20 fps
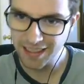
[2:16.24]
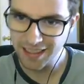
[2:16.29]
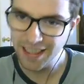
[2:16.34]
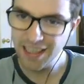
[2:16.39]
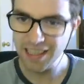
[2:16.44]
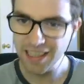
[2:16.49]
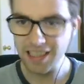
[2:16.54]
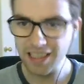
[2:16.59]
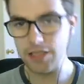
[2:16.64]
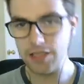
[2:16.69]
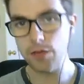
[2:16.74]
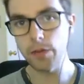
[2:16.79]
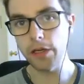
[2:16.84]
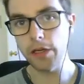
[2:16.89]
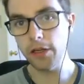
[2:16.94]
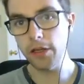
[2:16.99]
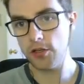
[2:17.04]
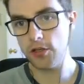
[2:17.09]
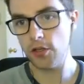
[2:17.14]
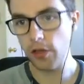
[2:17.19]
Okay, so we got
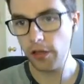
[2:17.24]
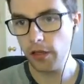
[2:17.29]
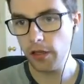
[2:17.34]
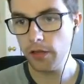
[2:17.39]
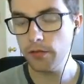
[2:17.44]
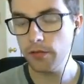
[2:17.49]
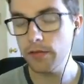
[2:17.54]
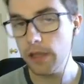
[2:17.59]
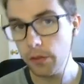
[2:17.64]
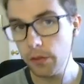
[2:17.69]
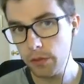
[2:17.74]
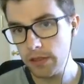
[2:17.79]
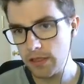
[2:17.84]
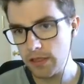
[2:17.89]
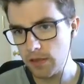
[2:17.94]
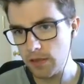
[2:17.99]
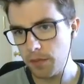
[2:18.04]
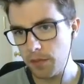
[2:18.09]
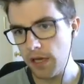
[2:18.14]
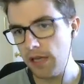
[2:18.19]
a shot off, and that one
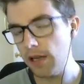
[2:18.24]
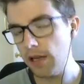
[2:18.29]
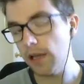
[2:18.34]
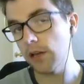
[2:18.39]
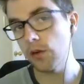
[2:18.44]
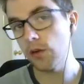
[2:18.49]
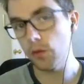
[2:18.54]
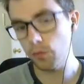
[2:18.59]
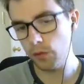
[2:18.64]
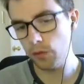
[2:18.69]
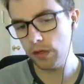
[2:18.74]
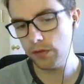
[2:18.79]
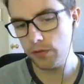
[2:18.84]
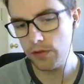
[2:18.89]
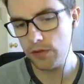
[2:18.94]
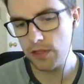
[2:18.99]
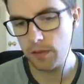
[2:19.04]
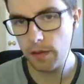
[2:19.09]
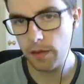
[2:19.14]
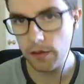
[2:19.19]
didn't pen. I went for his
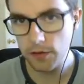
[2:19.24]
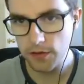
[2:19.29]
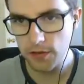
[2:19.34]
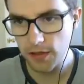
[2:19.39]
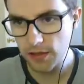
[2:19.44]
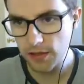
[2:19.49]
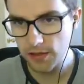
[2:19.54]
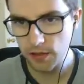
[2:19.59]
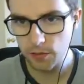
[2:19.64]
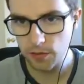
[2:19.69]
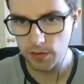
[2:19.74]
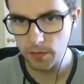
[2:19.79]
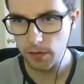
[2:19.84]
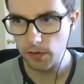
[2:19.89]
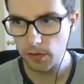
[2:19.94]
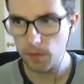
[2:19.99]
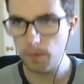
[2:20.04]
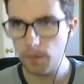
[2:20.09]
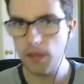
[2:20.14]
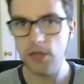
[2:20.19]
commander's hatch. That was about
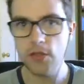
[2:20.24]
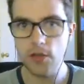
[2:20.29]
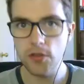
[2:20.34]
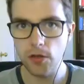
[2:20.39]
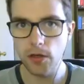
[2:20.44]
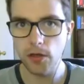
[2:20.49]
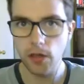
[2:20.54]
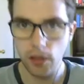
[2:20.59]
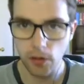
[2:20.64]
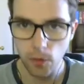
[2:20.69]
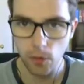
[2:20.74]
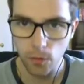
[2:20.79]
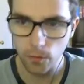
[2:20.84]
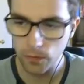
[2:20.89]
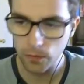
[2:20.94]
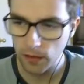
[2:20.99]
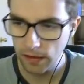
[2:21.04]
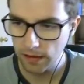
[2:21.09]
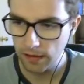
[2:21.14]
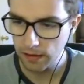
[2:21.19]
the best shot I could have
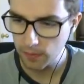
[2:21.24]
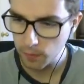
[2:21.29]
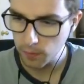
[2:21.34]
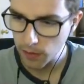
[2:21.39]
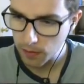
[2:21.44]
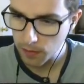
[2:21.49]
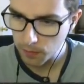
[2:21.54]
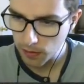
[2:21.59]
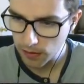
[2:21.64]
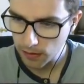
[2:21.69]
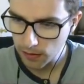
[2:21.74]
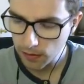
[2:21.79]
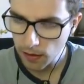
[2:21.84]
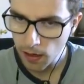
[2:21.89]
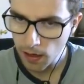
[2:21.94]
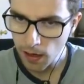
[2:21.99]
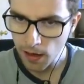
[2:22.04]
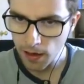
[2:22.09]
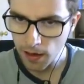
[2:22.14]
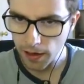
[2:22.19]
taken in my opinion.
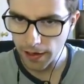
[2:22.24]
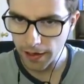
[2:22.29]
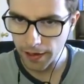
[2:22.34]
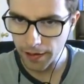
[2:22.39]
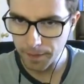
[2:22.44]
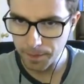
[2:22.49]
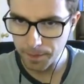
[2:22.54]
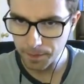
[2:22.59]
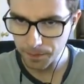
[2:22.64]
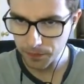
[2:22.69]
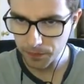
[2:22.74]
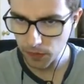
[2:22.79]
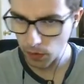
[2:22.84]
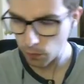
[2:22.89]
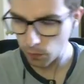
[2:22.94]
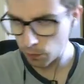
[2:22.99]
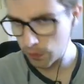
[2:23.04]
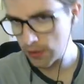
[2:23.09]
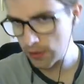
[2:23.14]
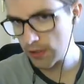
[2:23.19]

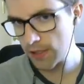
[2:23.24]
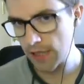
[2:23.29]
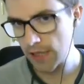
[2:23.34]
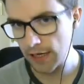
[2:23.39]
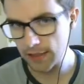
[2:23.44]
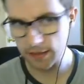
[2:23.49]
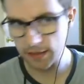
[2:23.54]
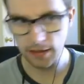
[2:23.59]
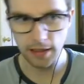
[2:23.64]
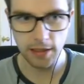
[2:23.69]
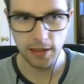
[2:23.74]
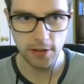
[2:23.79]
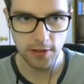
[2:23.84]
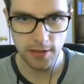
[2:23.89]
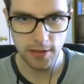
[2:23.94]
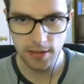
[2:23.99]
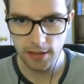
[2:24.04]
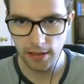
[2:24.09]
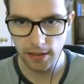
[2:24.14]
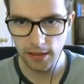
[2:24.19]
We just can't engage this
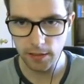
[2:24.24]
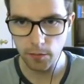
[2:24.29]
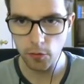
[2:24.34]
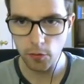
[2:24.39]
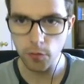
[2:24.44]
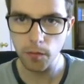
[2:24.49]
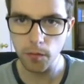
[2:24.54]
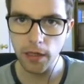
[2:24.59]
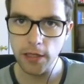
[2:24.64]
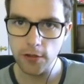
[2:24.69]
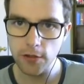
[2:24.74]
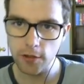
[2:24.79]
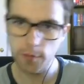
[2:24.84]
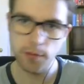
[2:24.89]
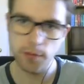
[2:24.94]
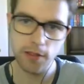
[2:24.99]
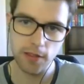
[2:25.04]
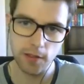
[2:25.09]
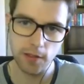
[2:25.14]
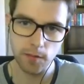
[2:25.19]
guy anymore. My job is
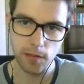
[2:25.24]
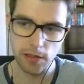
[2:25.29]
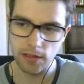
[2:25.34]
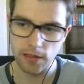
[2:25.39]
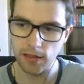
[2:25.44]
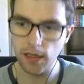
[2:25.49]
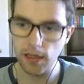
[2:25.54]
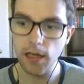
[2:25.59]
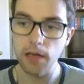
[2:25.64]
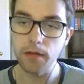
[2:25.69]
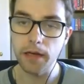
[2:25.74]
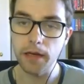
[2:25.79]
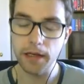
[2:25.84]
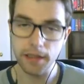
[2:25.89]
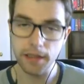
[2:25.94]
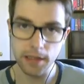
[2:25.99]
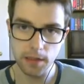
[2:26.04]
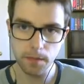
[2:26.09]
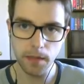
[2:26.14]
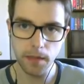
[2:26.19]
going to be to kind of act
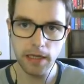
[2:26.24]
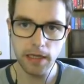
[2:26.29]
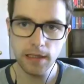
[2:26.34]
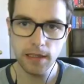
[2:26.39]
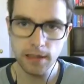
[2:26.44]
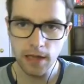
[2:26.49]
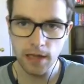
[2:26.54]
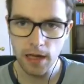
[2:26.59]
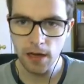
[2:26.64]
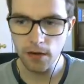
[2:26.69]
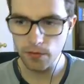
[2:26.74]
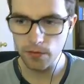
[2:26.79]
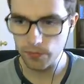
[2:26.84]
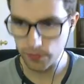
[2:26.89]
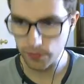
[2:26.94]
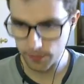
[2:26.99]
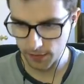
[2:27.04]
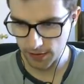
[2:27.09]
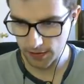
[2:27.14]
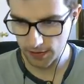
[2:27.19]
as bait
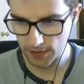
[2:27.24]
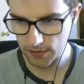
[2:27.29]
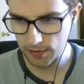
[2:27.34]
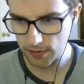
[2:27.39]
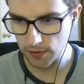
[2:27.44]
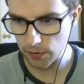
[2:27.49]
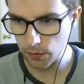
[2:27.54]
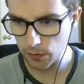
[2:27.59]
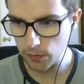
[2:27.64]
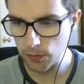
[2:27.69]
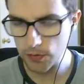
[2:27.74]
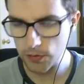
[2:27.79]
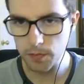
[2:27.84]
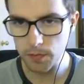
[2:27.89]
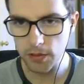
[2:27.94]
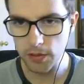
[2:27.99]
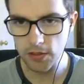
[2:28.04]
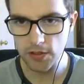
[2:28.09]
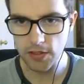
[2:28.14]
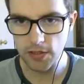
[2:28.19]
because, you know, there's a
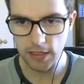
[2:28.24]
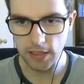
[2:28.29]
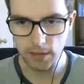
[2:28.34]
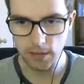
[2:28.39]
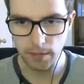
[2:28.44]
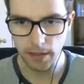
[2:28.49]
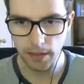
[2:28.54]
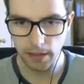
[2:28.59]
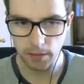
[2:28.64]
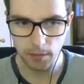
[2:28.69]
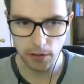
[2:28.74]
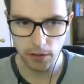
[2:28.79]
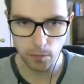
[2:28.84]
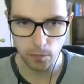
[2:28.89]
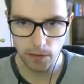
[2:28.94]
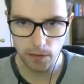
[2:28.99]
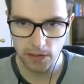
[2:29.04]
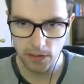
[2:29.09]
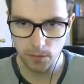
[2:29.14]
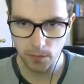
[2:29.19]
bunch of tanks behind me who
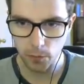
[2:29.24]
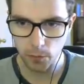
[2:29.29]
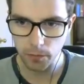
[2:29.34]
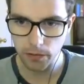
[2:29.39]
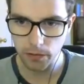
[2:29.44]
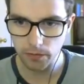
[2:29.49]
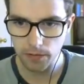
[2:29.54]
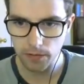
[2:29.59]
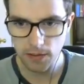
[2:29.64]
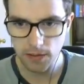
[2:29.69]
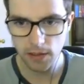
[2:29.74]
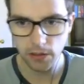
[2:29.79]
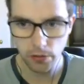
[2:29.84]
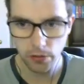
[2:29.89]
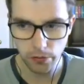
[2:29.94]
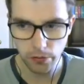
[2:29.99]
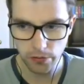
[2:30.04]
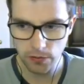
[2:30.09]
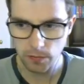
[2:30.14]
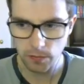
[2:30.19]
might support me if this guy
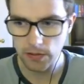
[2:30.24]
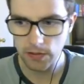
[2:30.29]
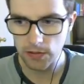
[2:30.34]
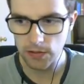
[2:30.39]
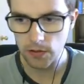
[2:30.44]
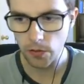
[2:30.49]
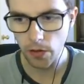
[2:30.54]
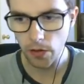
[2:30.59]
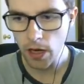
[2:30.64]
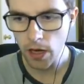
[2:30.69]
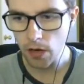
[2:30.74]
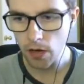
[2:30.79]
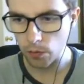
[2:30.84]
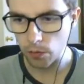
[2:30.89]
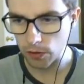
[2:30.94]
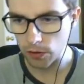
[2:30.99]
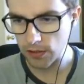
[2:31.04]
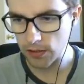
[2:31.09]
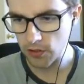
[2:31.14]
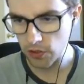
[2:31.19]
YOLOs me. So we're
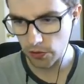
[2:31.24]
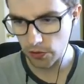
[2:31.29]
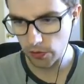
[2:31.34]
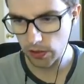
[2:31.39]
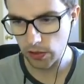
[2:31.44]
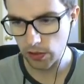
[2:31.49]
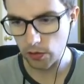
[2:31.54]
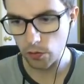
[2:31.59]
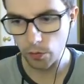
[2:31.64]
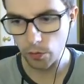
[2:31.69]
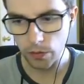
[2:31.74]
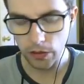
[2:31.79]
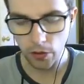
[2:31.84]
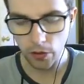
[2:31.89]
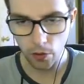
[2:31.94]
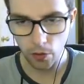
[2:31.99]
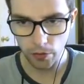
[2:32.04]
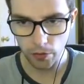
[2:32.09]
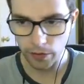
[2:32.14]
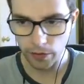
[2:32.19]
going to chill here. We
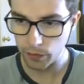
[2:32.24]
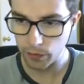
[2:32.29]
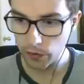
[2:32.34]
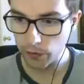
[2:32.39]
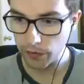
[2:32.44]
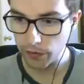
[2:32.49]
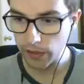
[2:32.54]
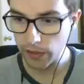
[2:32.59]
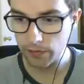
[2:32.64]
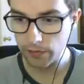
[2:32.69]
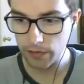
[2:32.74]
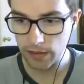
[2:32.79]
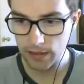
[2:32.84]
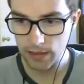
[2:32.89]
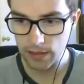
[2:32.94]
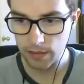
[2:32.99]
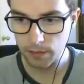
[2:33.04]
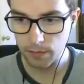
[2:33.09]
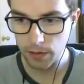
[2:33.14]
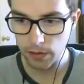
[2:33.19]
know that we only have an
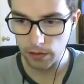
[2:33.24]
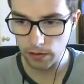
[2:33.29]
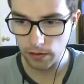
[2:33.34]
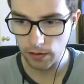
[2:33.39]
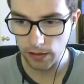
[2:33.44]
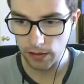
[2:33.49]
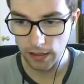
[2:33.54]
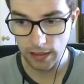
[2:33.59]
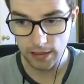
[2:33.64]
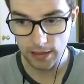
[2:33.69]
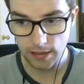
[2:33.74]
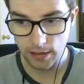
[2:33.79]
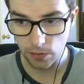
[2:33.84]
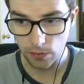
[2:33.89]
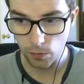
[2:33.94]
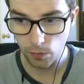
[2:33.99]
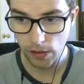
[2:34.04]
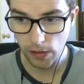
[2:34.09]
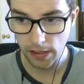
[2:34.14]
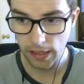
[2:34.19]
STB, an
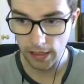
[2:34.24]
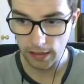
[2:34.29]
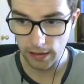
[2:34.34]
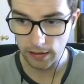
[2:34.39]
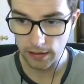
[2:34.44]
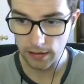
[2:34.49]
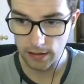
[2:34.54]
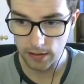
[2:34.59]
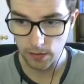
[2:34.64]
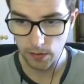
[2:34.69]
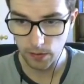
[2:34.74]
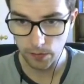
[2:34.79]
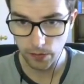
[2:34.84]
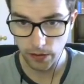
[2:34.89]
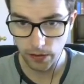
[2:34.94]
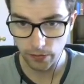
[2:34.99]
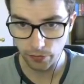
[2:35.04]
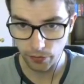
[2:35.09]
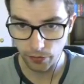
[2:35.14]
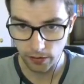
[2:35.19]
ST1, and an
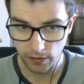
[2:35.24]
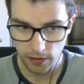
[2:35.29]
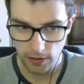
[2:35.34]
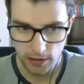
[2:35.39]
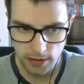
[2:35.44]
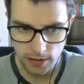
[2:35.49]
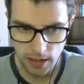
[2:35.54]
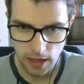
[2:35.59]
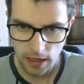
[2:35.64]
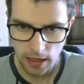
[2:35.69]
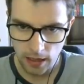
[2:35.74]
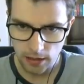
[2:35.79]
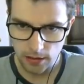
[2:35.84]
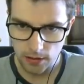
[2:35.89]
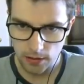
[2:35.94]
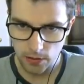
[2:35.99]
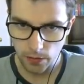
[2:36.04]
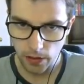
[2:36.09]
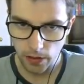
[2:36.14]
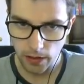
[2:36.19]
E75 with us.
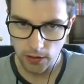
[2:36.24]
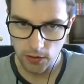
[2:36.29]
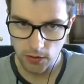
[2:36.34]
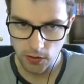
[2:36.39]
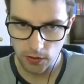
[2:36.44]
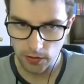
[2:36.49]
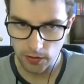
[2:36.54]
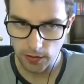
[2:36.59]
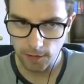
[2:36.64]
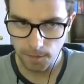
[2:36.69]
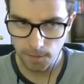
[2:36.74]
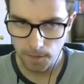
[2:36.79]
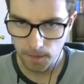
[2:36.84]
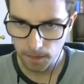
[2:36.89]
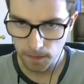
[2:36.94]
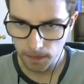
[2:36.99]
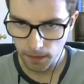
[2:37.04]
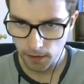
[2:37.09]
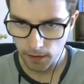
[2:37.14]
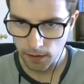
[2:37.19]
So actually,
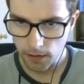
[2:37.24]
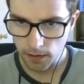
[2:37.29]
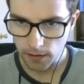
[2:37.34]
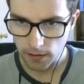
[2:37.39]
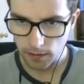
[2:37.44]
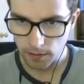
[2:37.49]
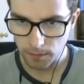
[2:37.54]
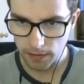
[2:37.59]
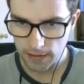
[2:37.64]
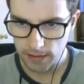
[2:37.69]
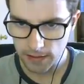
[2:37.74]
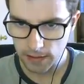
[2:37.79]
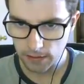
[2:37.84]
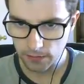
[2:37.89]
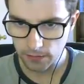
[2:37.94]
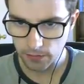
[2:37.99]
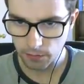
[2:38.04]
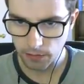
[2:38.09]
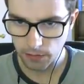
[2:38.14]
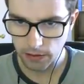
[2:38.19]
the best thing
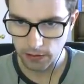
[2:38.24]
for me to